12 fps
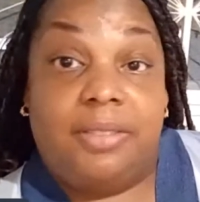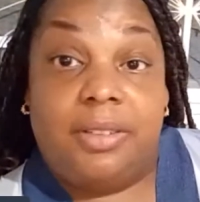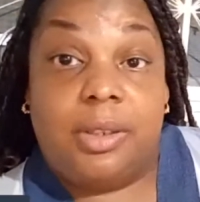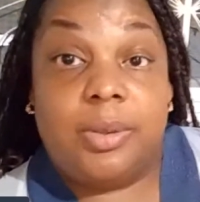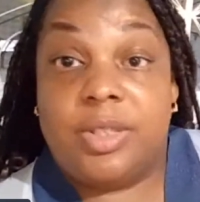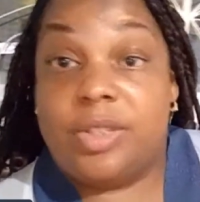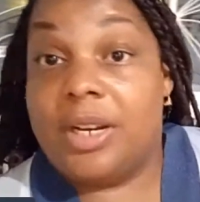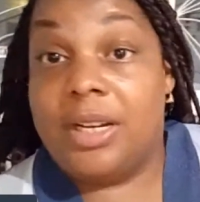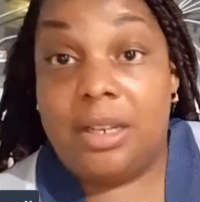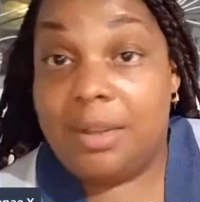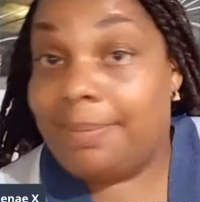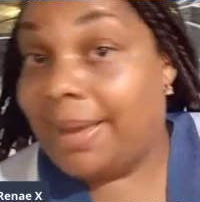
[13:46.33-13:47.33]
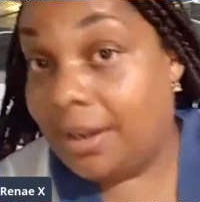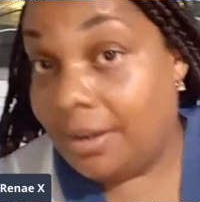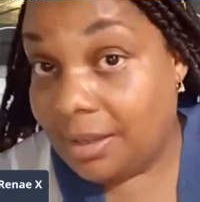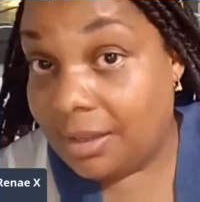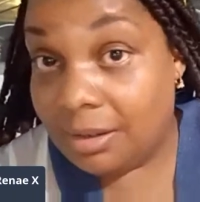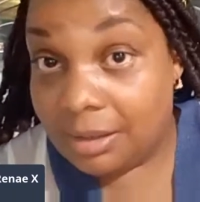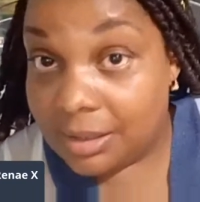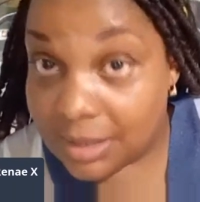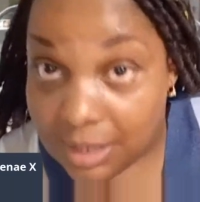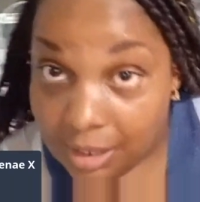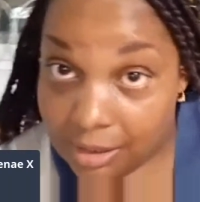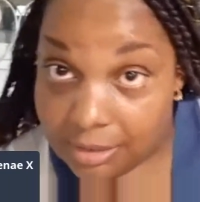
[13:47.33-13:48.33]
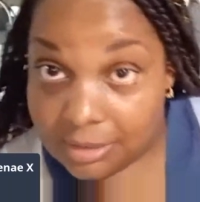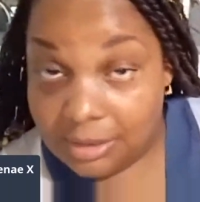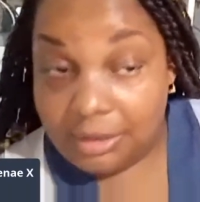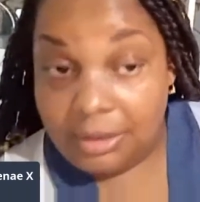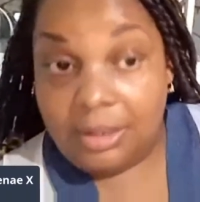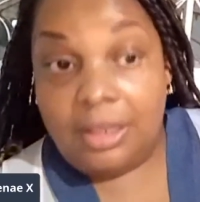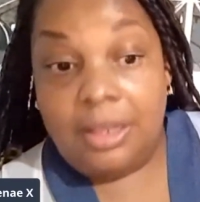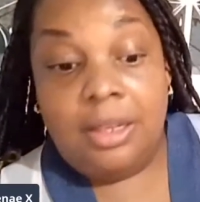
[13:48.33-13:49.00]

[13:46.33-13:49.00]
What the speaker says: even though it's trying to look better than the Ritz-Carlton,